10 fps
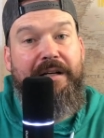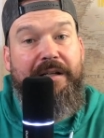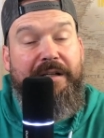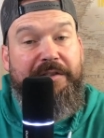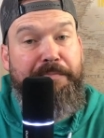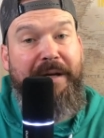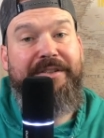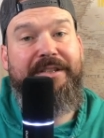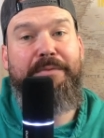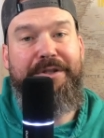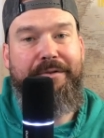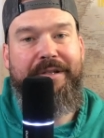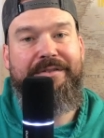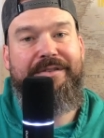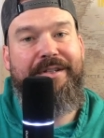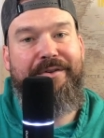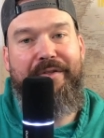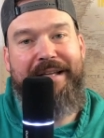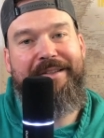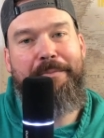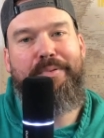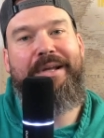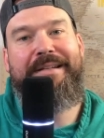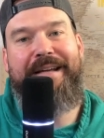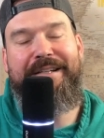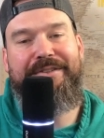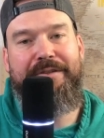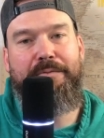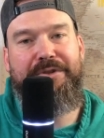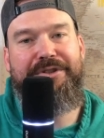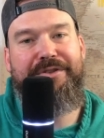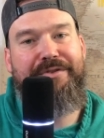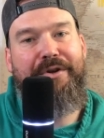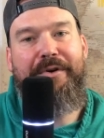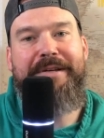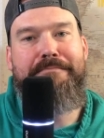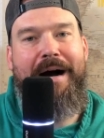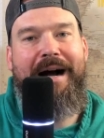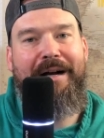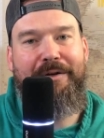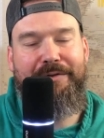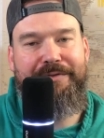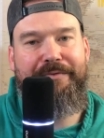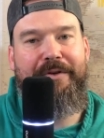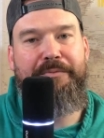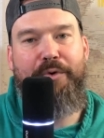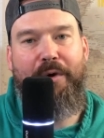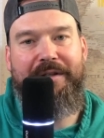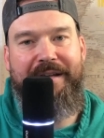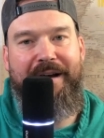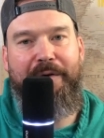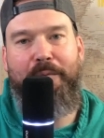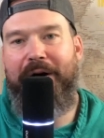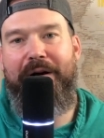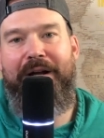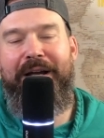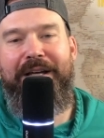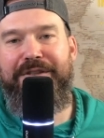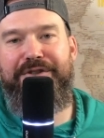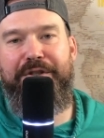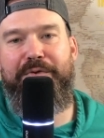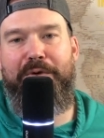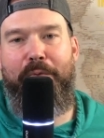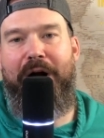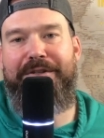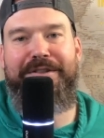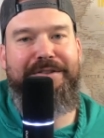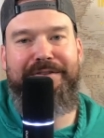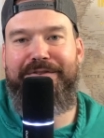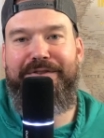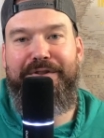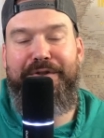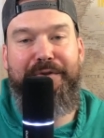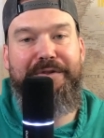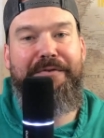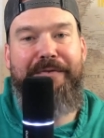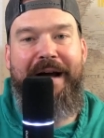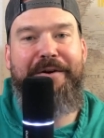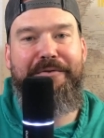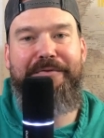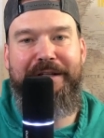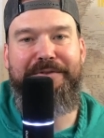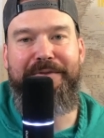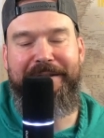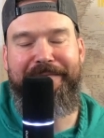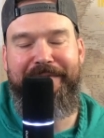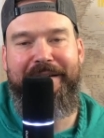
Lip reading: especially when you consider that their plantation was just 30 miles from Yorktown, where General Washington secured the final victory